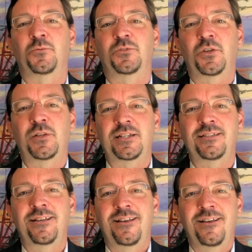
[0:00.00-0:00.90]
So that's
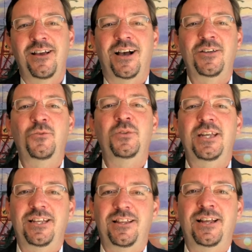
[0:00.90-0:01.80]
a
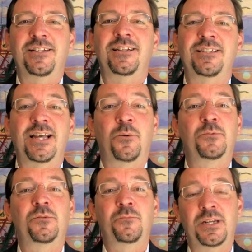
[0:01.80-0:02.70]
unique thing that has
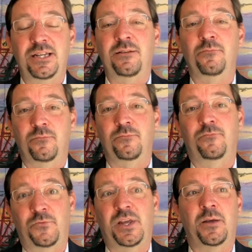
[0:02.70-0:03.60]
helped many
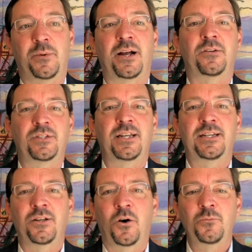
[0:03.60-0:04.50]
VA buyers get
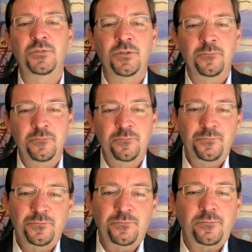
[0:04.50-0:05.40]
into homes.
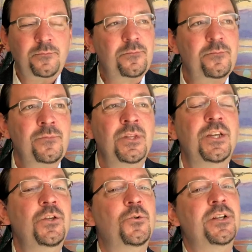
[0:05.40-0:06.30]

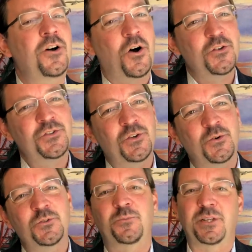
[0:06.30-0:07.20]
You can
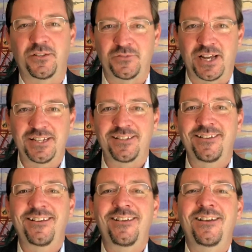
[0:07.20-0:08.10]
also, speaking of debt,
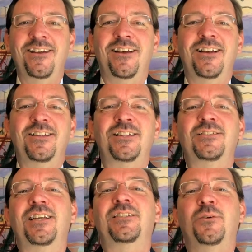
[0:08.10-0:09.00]
let's
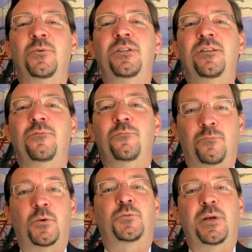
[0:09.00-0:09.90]
say
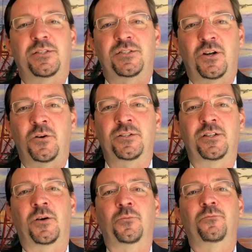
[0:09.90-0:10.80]
both spouses are on the
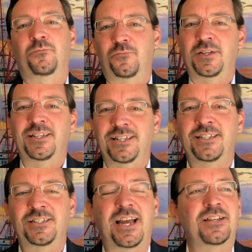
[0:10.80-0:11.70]
loan in
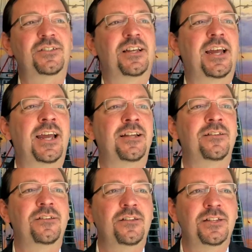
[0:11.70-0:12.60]
this case, and
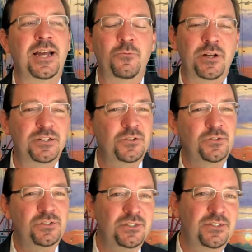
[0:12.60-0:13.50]
the debt ratio
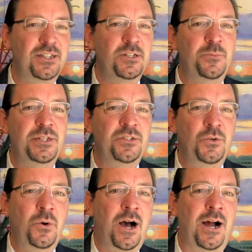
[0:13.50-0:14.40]
is just a little bit
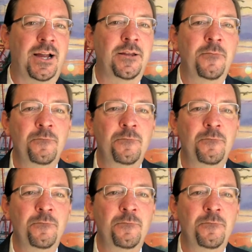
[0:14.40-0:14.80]
too high.